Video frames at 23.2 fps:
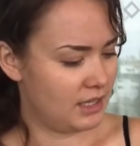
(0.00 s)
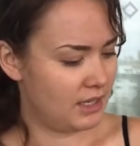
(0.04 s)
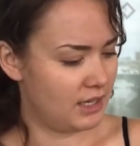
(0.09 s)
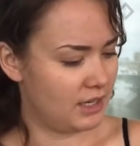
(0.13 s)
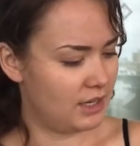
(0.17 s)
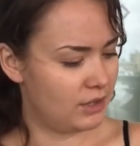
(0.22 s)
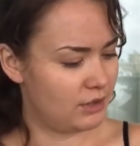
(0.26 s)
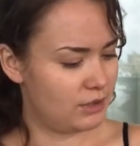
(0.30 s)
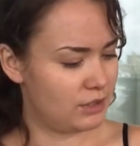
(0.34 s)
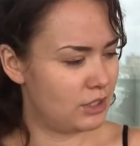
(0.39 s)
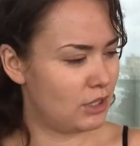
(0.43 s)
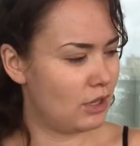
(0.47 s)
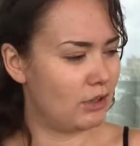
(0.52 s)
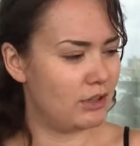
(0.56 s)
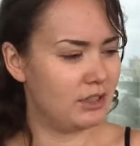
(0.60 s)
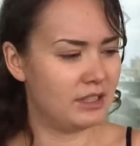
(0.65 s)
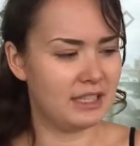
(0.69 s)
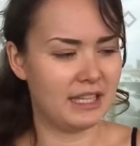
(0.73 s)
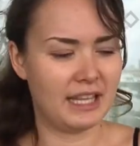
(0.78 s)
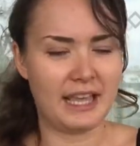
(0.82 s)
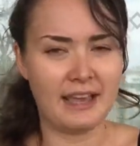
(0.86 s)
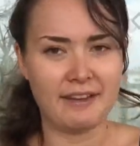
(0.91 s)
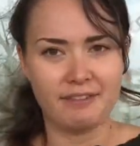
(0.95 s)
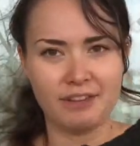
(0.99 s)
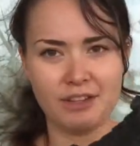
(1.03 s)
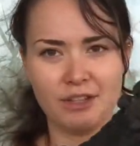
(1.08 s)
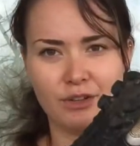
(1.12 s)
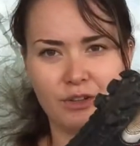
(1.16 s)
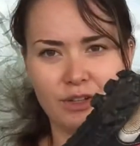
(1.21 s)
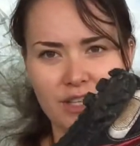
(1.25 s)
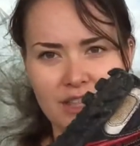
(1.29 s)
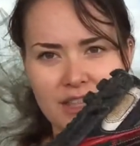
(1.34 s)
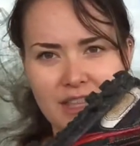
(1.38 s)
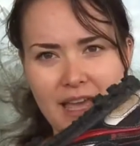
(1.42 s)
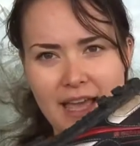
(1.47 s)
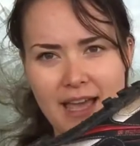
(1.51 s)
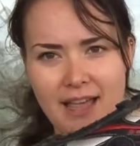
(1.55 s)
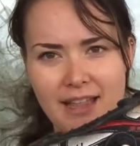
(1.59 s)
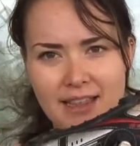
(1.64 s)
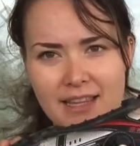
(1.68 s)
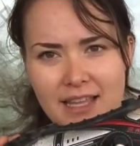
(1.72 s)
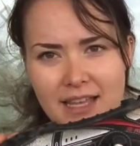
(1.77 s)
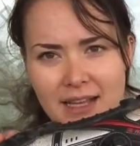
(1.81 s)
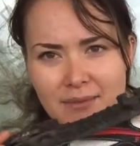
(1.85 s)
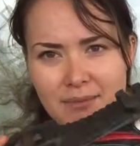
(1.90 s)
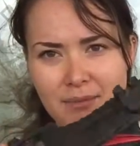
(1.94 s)
I don't know, solidly have a look at
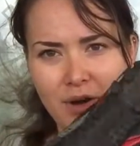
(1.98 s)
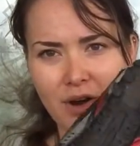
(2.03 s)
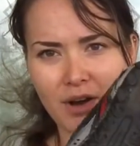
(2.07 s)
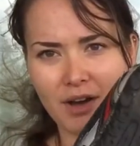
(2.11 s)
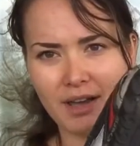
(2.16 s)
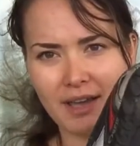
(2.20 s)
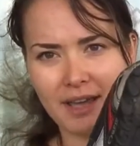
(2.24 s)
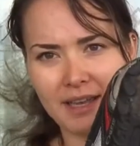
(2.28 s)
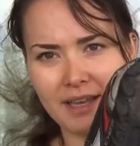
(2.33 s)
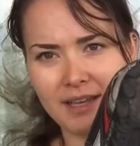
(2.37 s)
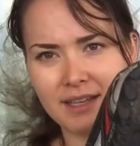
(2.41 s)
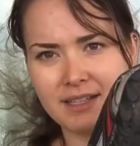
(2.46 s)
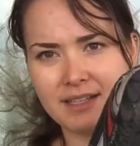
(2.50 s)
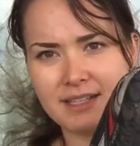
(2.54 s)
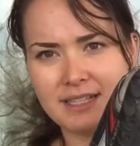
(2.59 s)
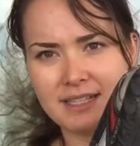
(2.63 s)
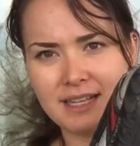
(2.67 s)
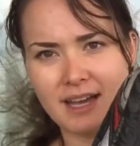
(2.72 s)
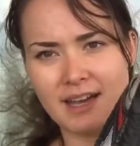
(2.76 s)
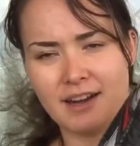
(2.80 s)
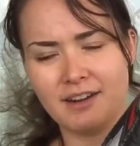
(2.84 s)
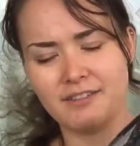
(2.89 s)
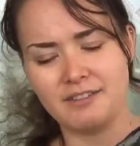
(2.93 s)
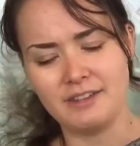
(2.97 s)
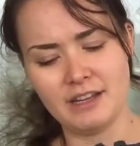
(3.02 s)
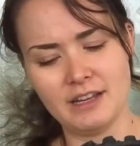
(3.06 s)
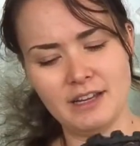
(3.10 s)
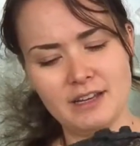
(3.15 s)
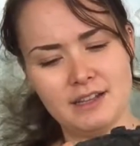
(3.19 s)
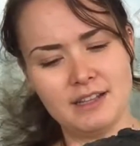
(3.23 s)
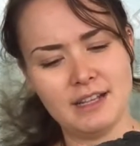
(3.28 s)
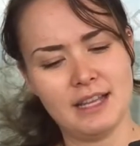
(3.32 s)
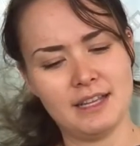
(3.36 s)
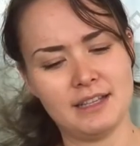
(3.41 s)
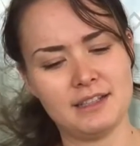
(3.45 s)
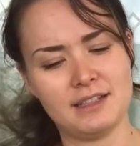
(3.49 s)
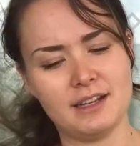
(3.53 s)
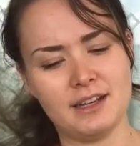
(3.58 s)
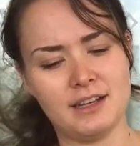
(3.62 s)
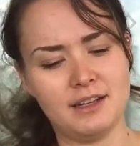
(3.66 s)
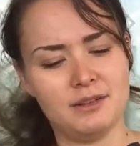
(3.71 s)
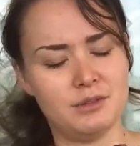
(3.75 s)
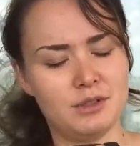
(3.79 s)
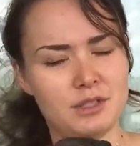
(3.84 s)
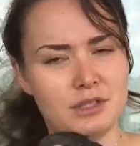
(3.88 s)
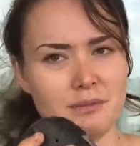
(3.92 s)
that. Like my side of it, like,
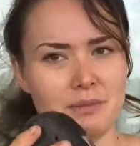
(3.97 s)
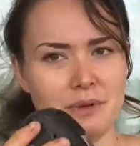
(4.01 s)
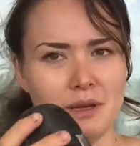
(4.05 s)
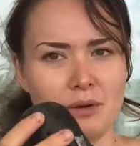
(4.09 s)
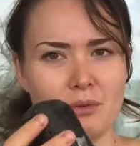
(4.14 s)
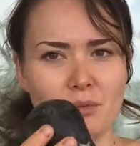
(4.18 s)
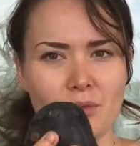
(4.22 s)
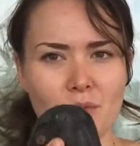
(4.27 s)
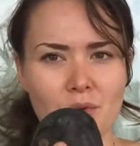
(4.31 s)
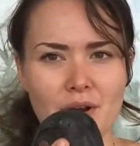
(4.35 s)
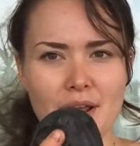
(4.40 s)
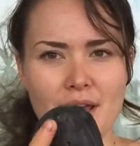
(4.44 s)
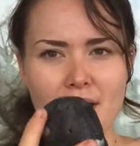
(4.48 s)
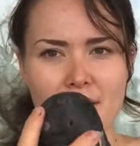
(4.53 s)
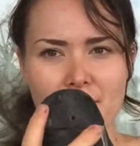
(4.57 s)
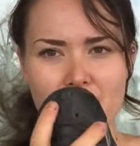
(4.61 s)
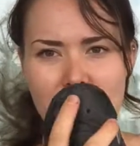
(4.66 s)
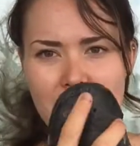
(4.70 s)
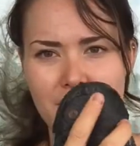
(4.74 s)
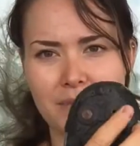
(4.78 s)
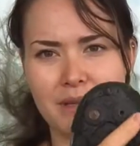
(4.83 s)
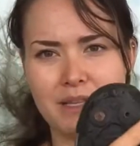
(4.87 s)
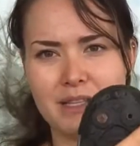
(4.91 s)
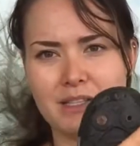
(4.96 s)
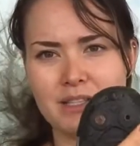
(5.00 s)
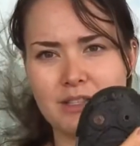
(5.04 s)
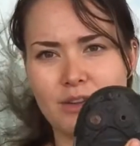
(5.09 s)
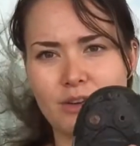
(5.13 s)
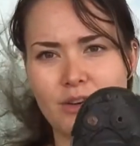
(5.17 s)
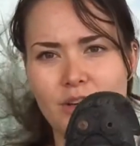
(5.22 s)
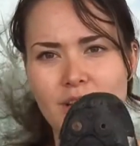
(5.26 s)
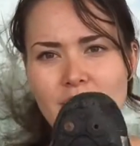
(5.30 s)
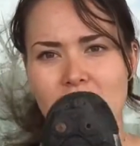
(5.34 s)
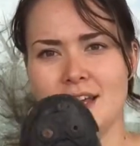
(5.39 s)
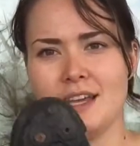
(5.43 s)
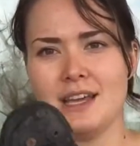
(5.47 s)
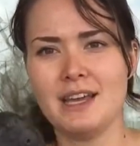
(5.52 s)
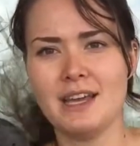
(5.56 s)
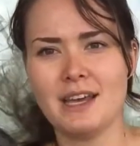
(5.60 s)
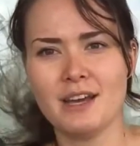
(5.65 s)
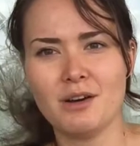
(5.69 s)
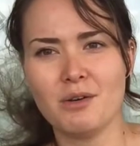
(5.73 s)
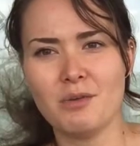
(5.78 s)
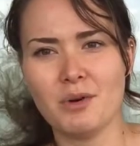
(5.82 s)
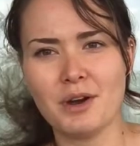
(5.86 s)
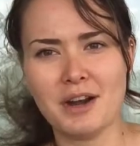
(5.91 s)
kind of was a bit worn out. Maybe it's not
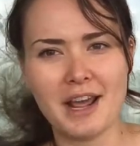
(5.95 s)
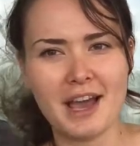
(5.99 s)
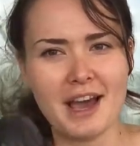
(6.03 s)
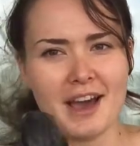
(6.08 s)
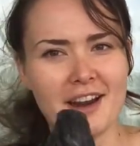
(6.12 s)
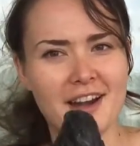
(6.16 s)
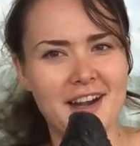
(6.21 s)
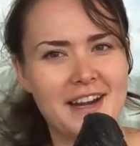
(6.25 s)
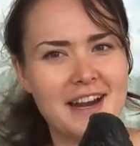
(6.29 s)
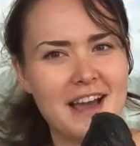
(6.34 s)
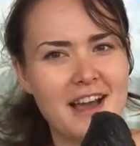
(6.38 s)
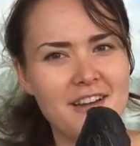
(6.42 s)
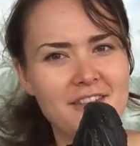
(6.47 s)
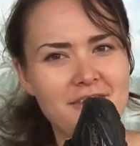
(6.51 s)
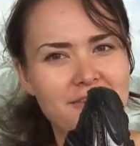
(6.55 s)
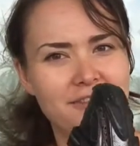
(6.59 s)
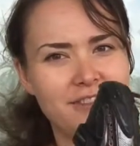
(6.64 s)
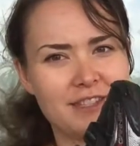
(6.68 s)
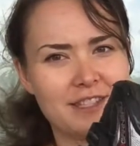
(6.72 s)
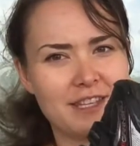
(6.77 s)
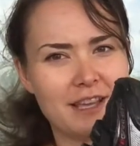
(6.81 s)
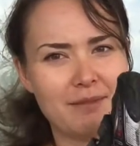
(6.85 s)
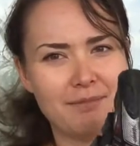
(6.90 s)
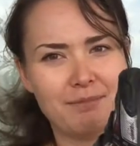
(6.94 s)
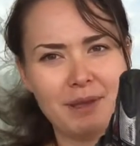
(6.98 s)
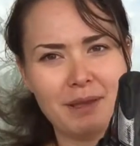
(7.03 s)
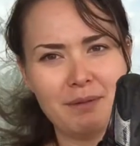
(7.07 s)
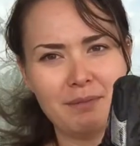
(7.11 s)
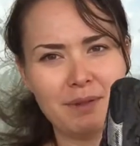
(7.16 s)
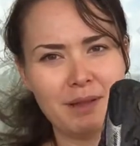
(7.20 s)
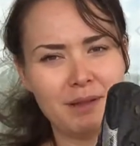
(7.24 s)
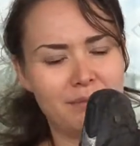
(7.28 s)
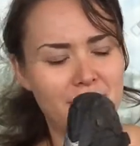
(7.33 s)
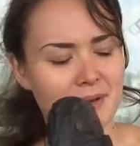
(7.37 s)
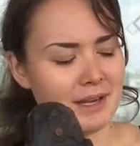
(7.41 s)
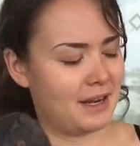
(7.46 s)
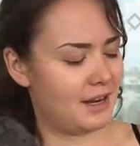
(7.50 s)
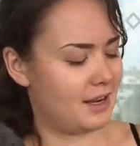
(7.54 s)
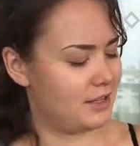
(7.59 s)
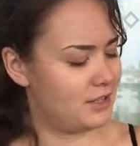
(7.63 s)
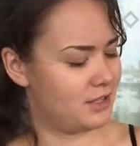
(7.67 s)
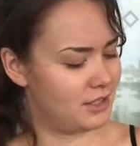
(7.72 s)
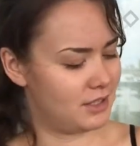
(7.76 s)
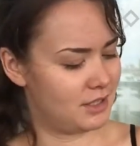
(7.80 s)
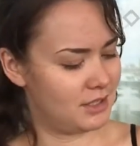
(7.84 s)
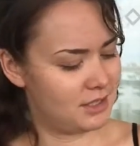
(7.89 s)
worn out enough for some people, but I
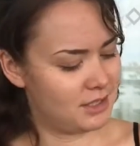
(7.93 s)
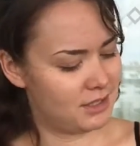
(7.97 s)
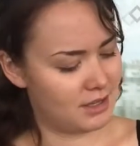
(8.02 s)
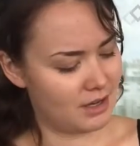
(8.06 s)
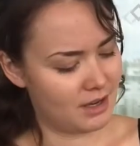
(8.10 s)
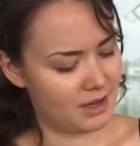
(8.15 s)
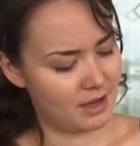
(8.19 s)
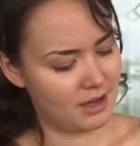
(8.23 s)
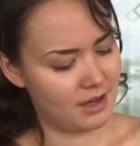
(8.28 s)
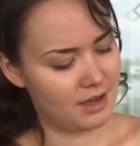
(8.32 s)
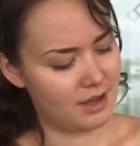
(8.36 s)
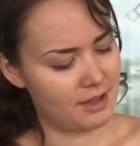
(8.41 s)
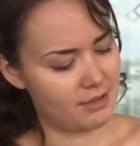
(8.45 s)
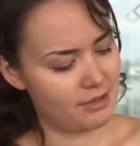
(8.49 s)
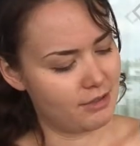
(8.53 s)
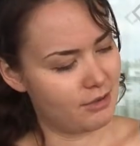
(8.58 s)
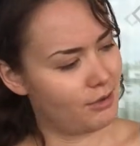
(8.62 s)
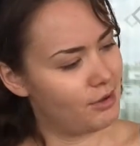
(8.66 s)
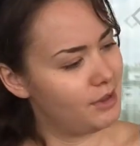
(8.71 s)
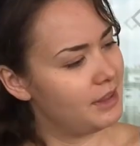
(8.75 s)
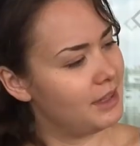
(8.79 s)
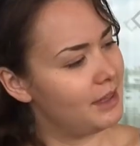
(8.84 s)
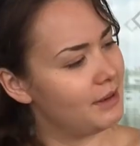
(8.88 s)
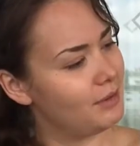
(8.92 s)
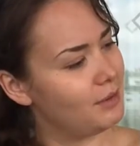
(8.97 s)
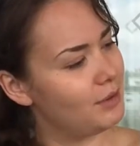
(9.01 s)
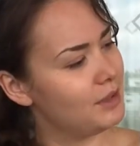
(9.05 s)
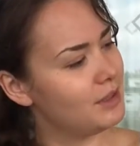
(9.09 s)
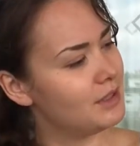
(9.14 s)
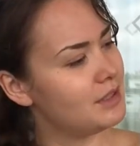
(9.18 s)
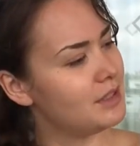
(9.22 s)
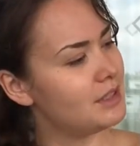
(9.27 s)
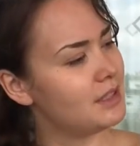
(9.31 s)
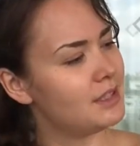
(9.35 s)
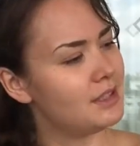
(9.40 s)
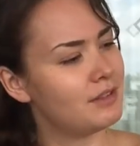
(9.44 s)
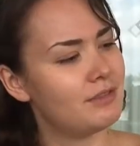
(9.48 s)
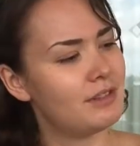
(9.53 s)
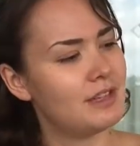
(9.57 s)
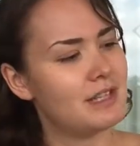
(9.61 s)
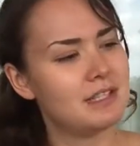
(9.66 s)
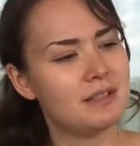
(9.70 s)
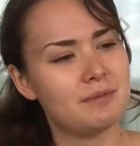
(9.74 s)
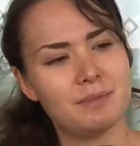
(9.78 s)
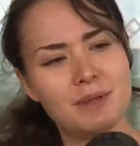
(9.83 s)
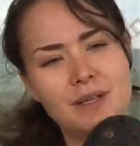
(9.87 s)
thought that was
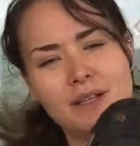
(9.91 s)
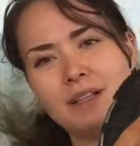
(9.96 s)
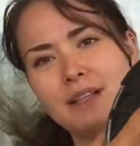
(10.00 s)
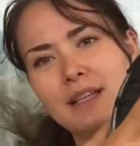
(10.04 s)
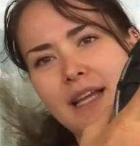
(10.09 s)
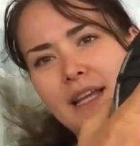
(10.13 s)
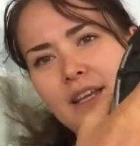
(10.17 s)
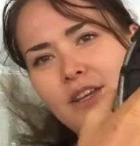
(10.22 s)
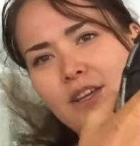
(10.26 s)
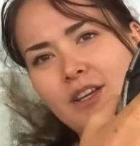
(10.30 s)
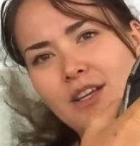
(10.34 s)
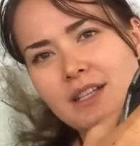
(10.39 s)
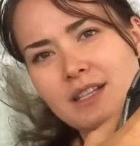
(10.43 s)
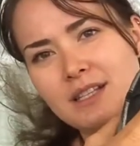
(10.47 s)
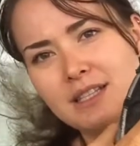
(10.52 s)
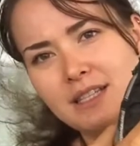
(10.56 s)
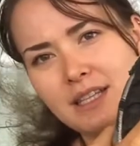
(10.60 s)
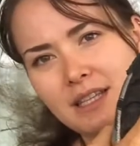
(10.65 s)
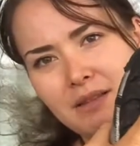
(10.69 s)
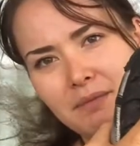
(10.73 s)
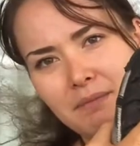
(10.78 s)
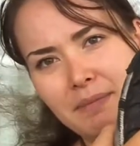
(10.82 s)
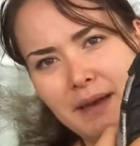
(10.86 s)
reasonable. Like, you can see the